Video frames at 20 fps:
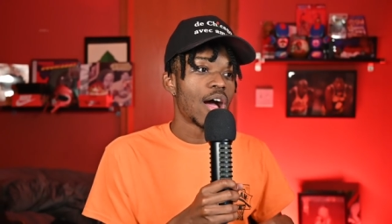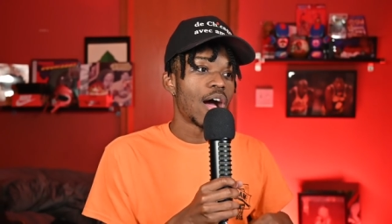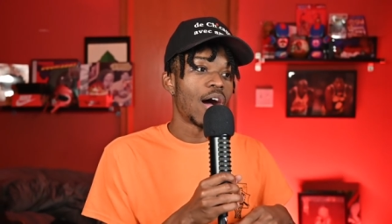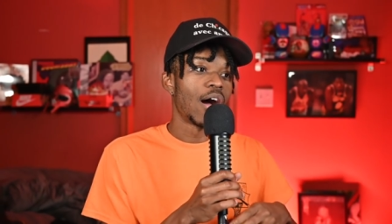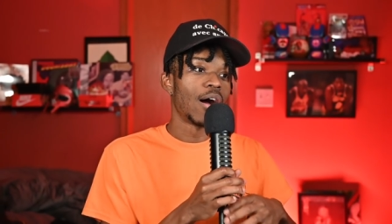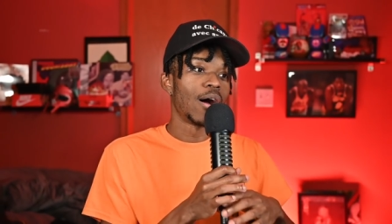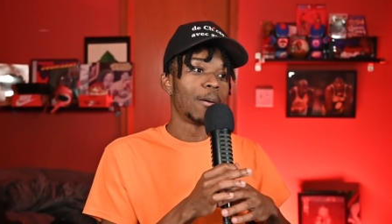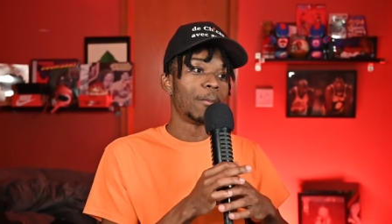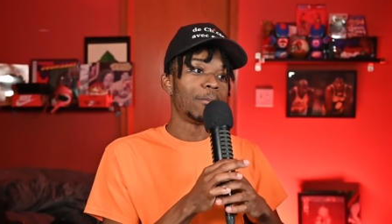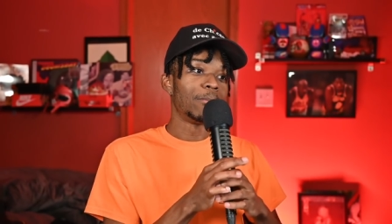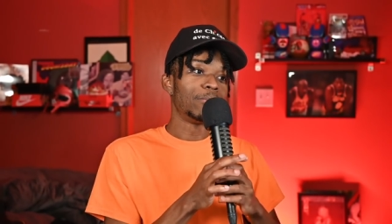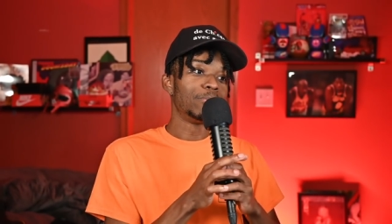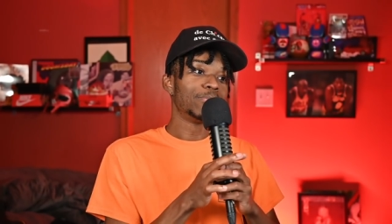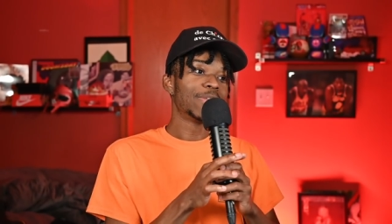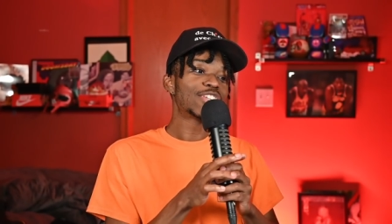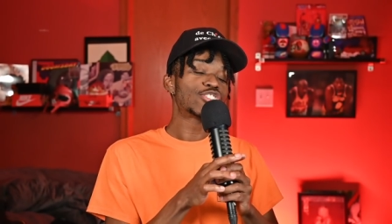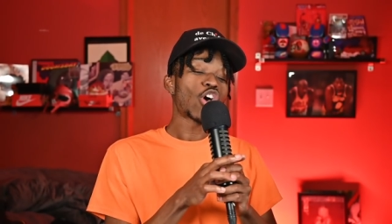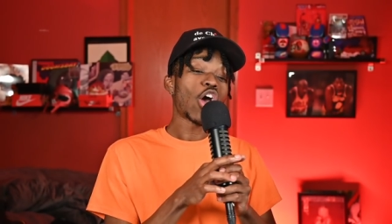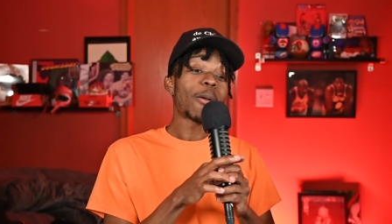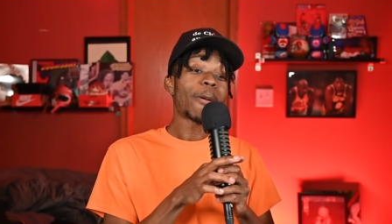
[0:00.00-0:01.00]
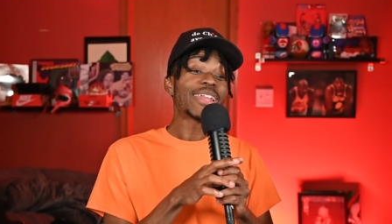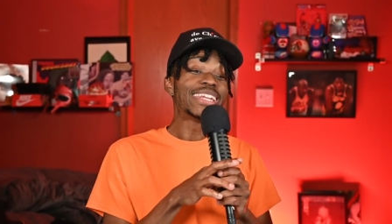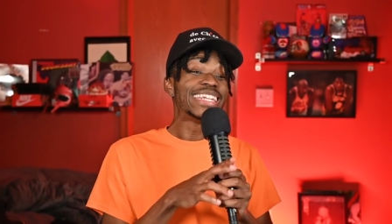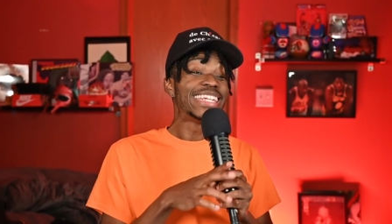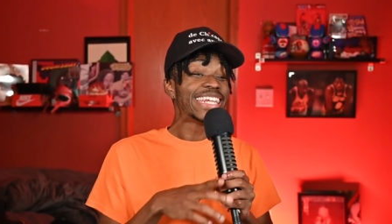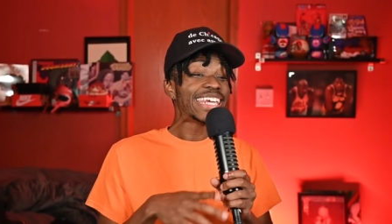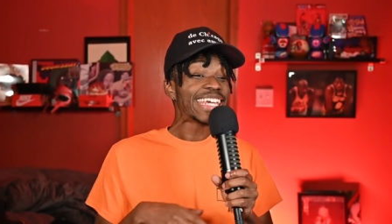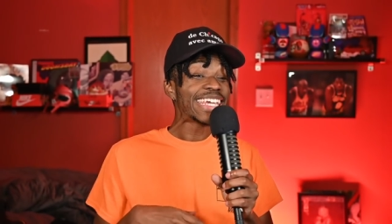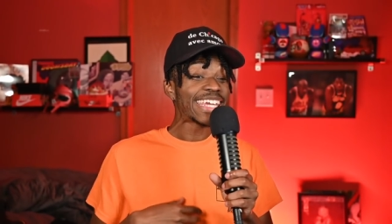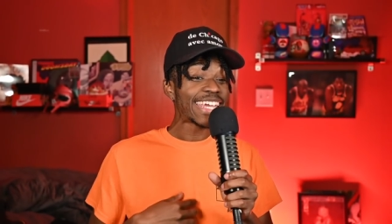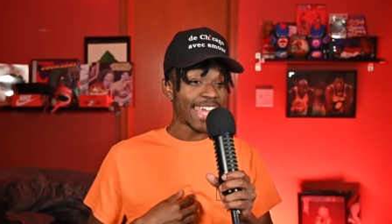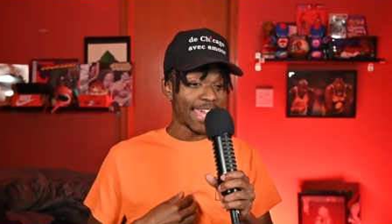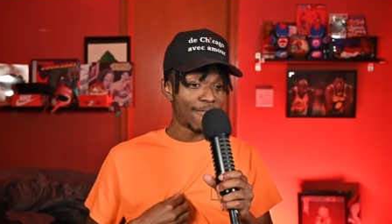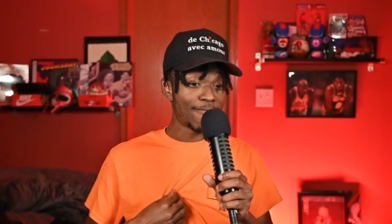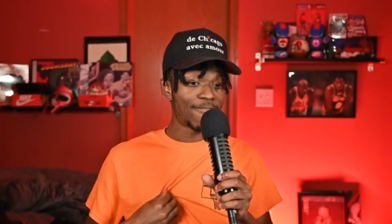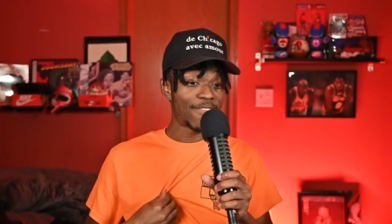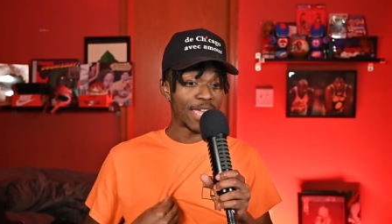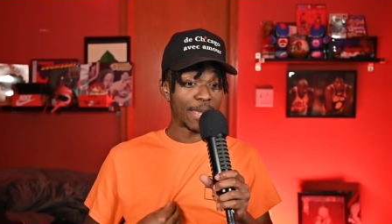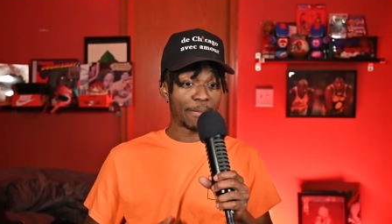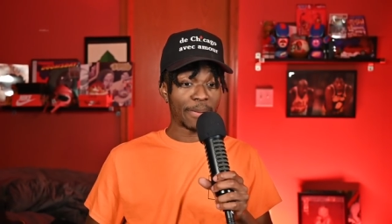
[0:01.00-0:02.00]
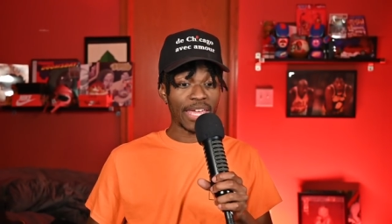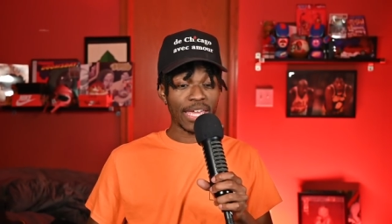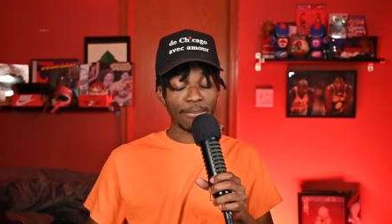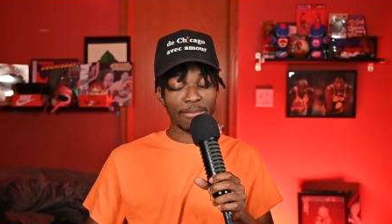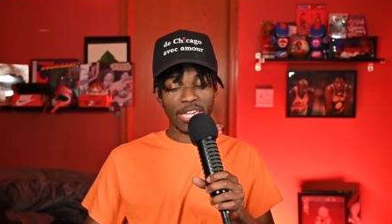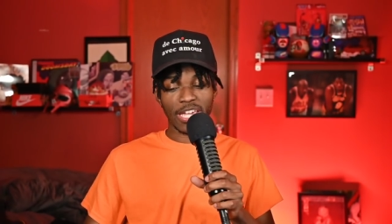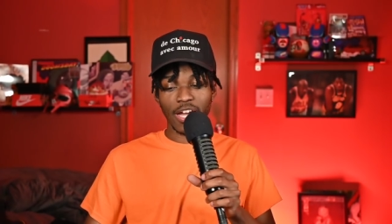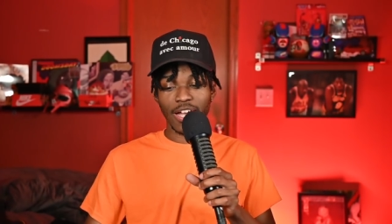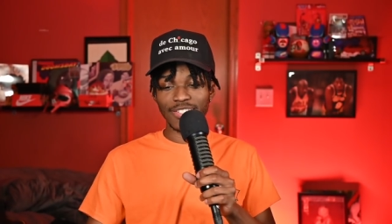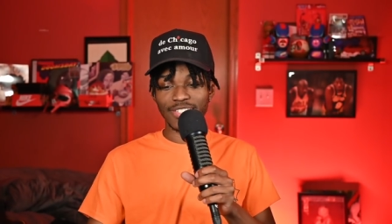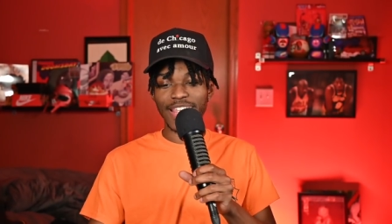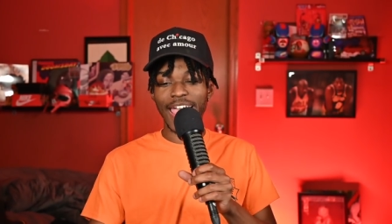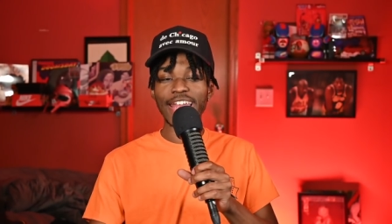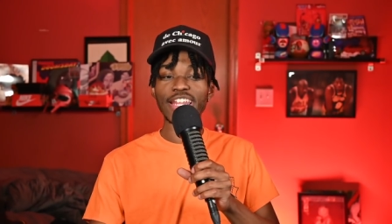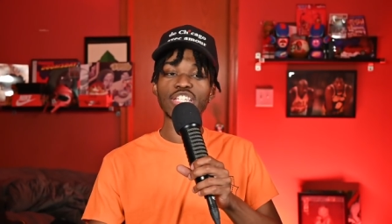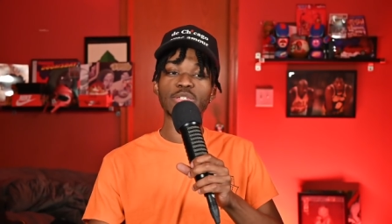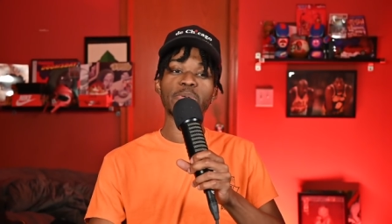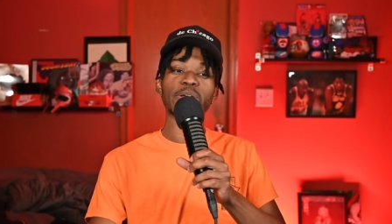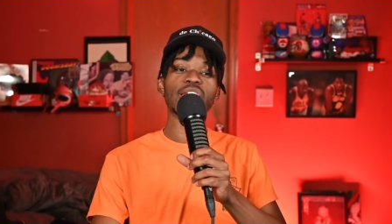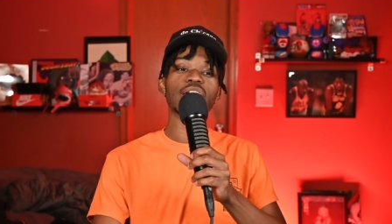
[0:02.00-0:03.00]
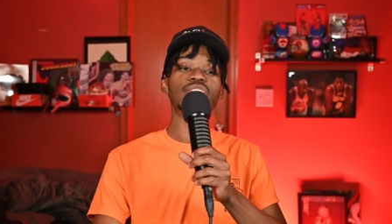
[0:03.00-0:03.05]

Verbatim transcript: Um, let's talk about DMVP because that has been a